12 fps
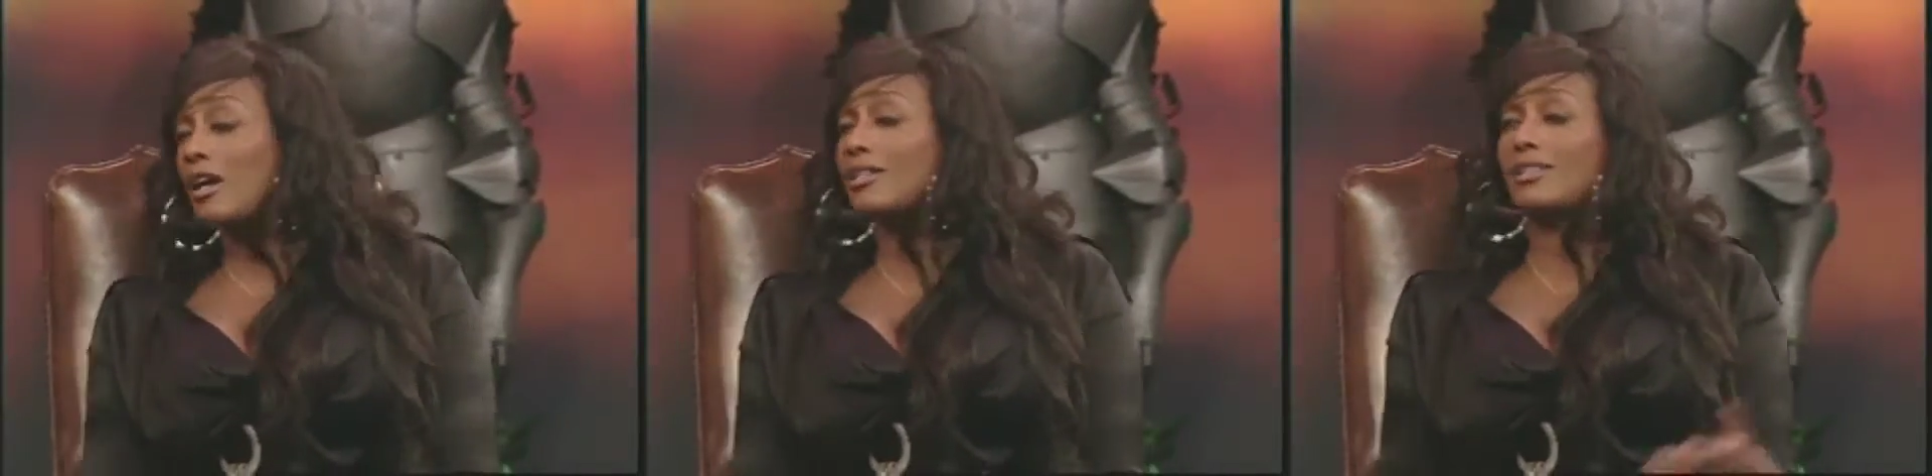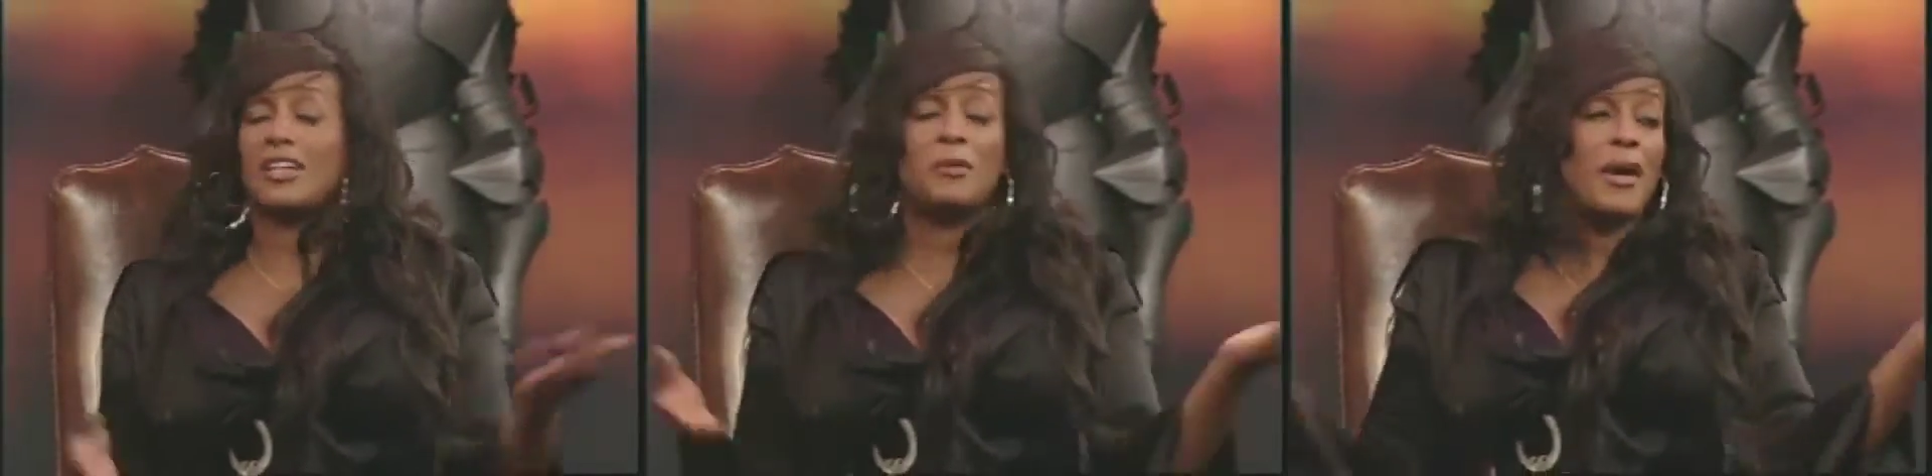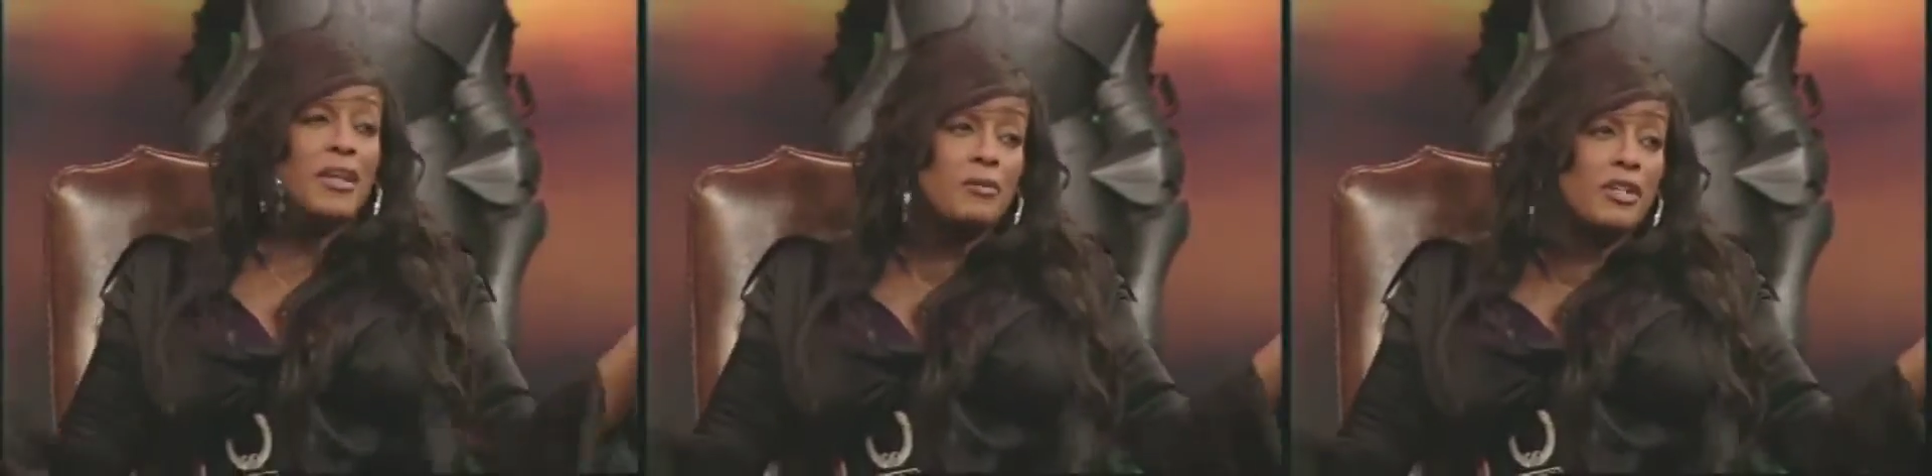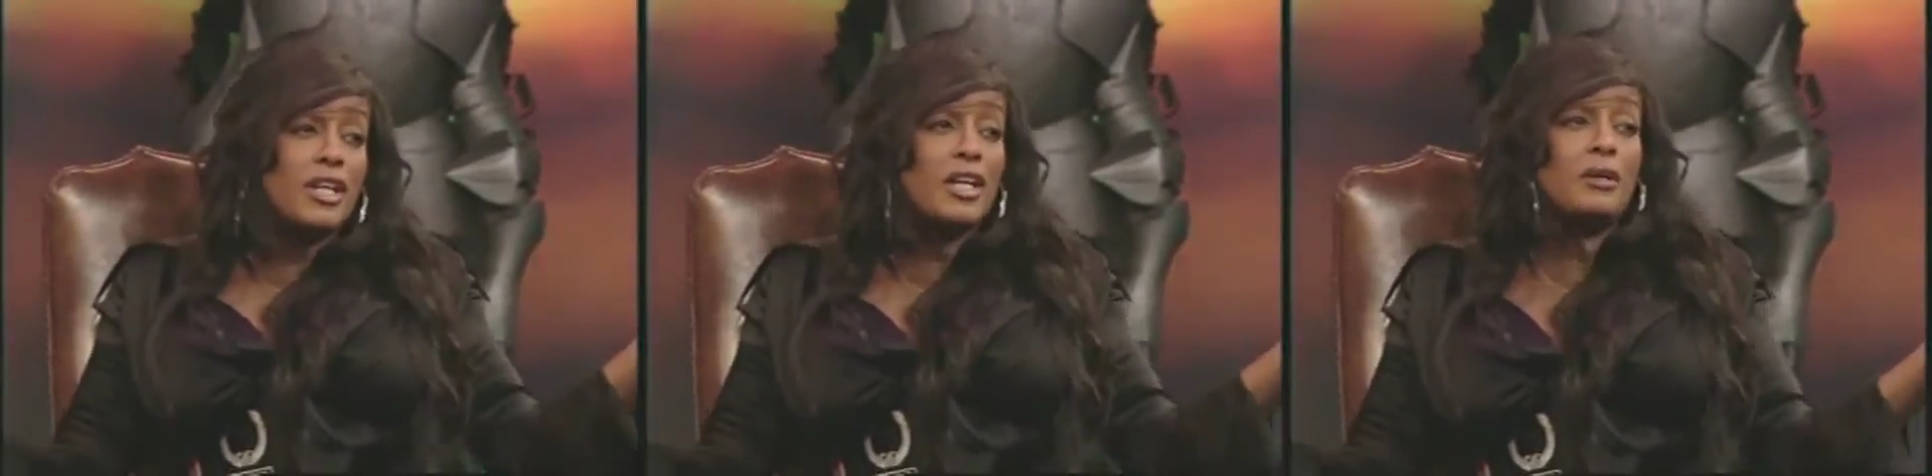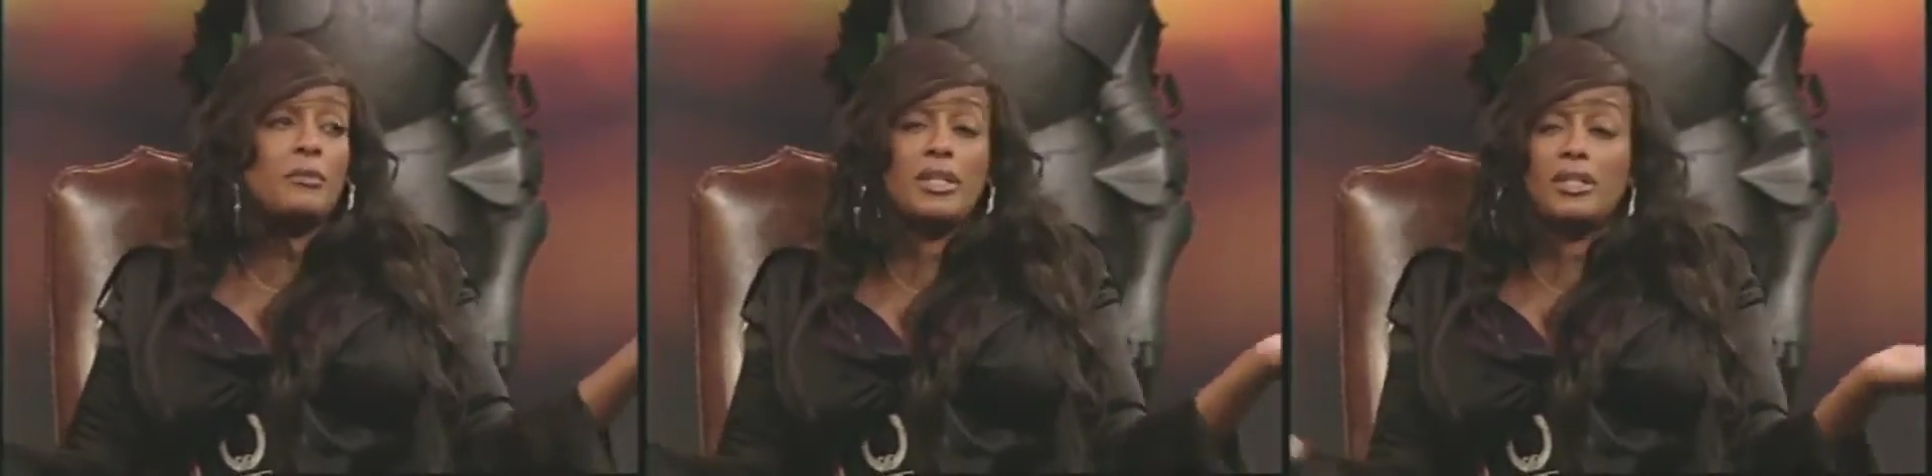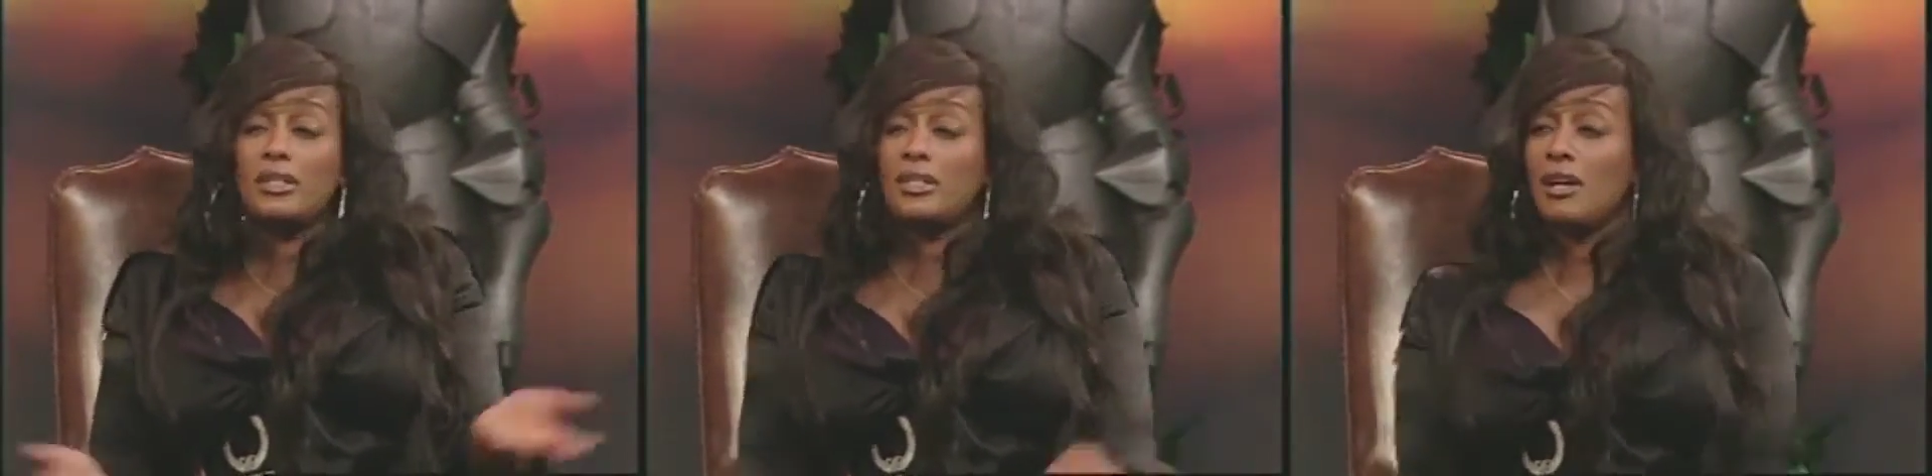because everybody want to come
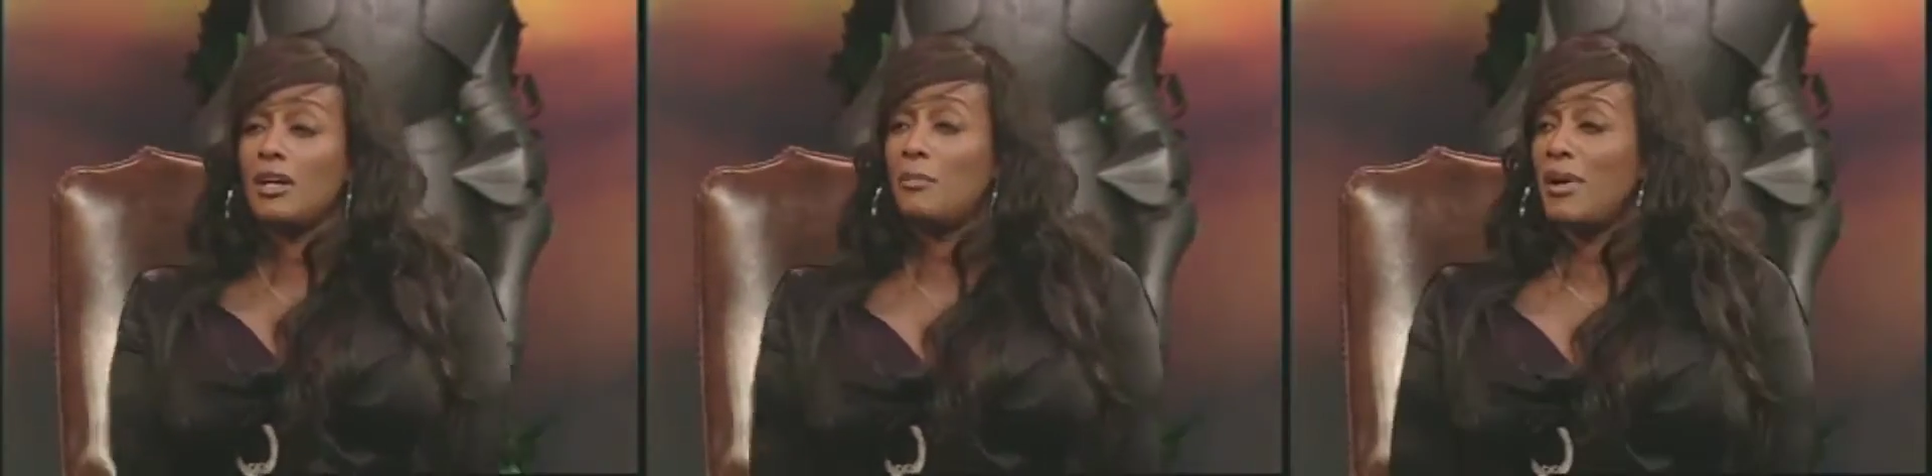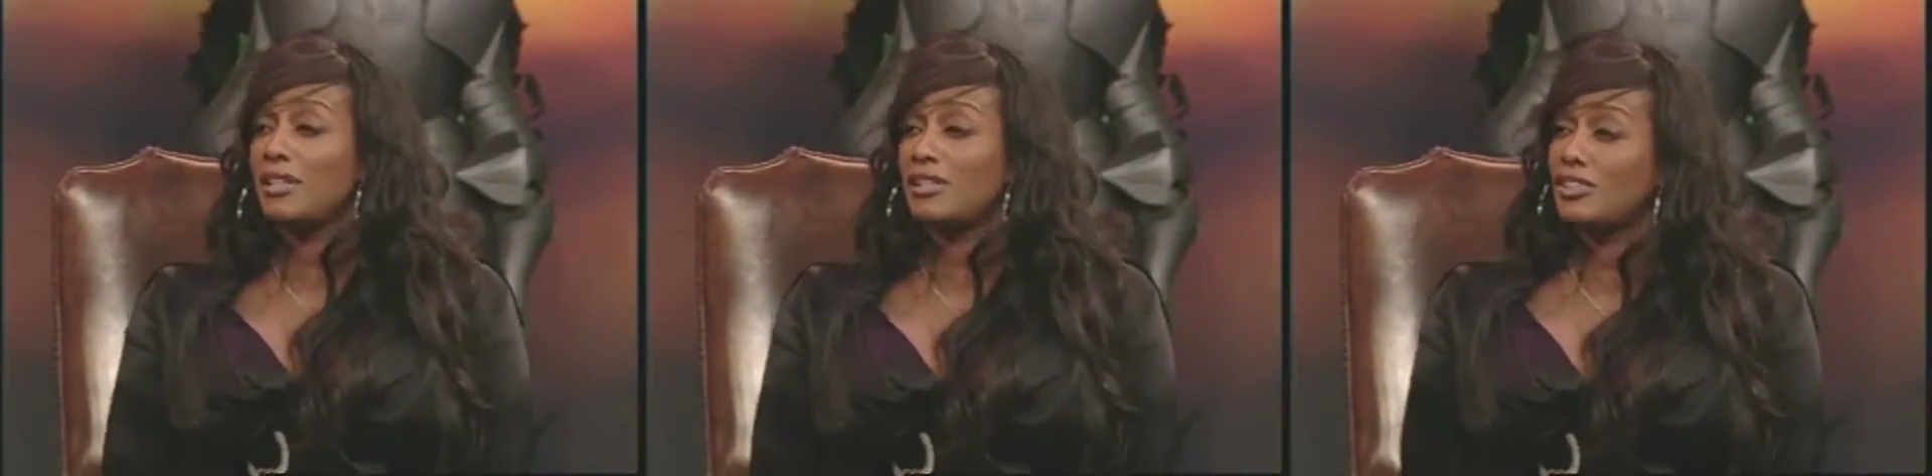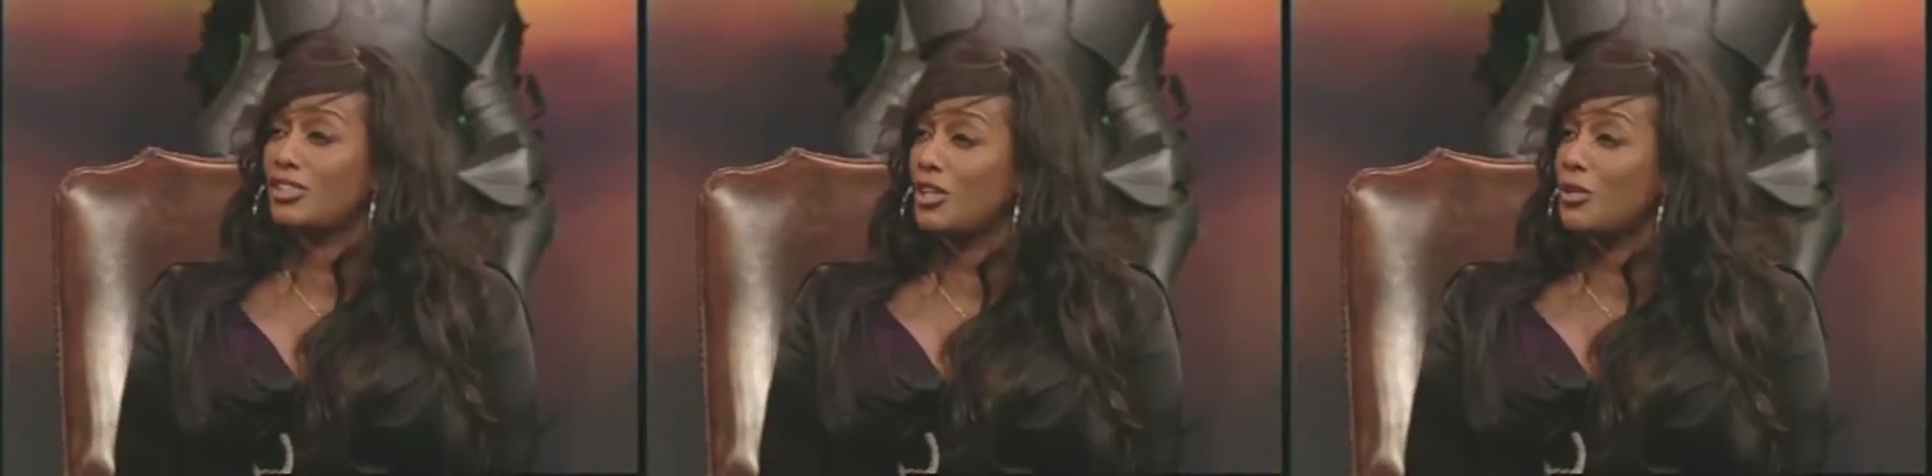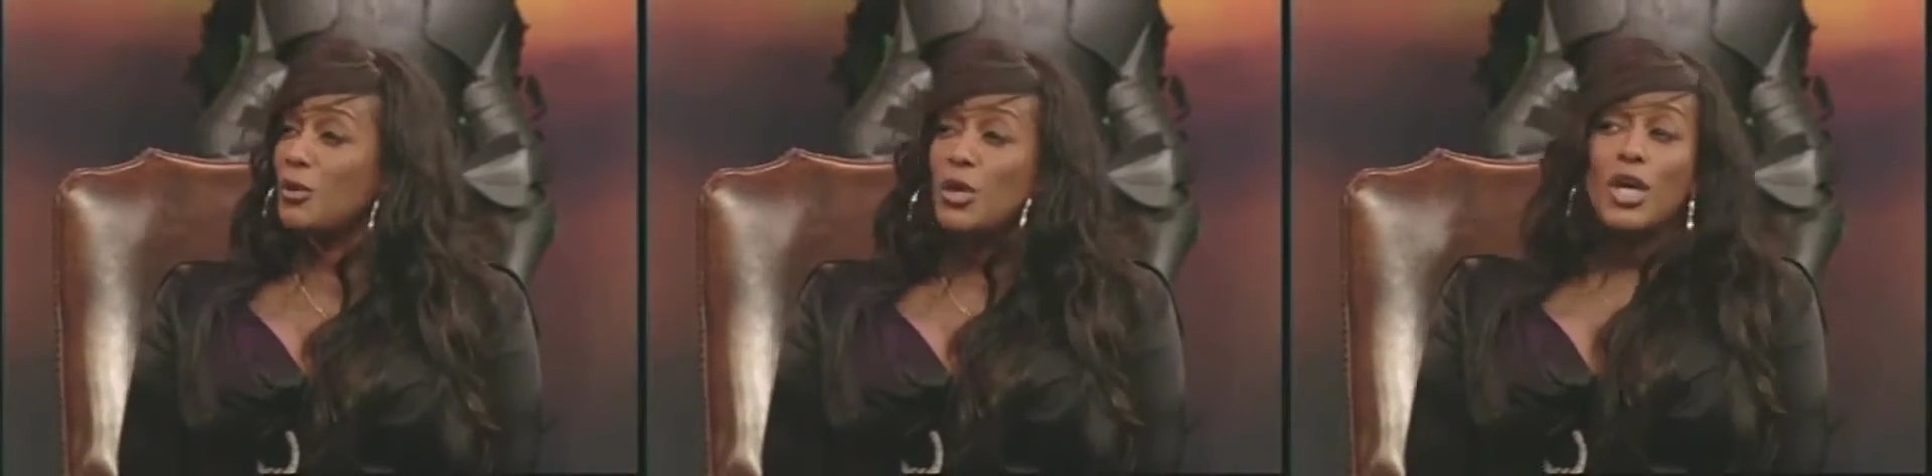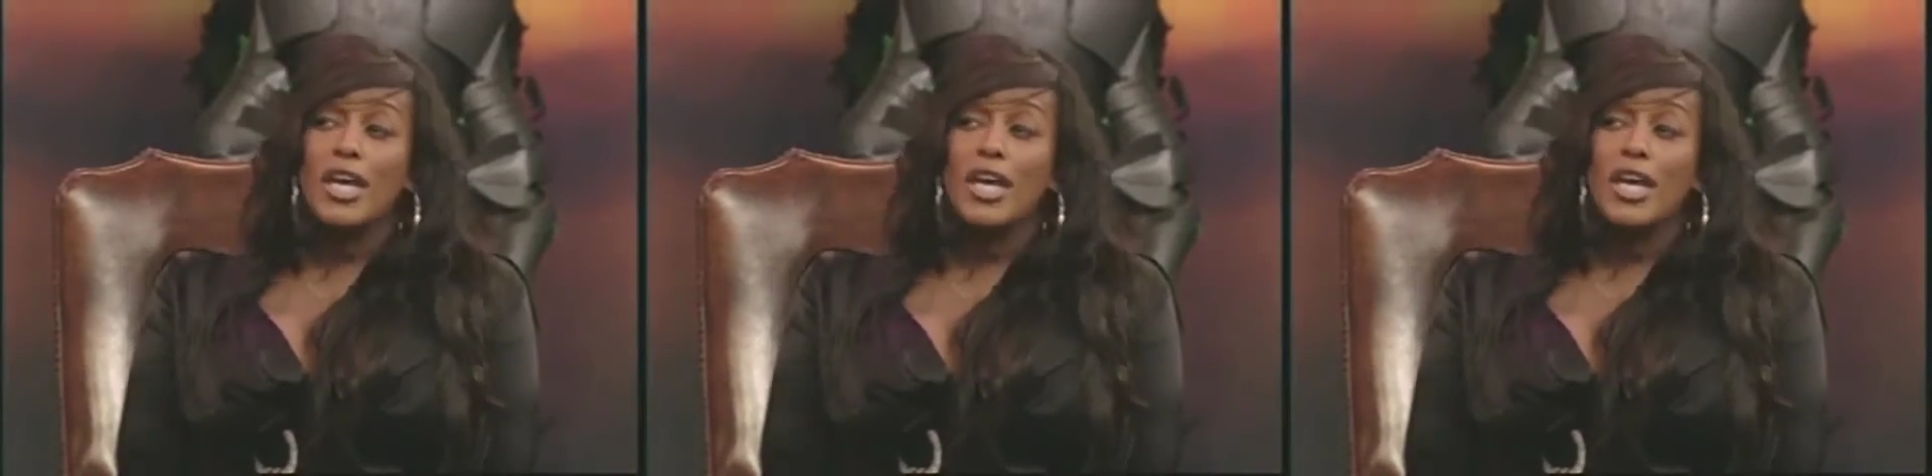in and talk about the show.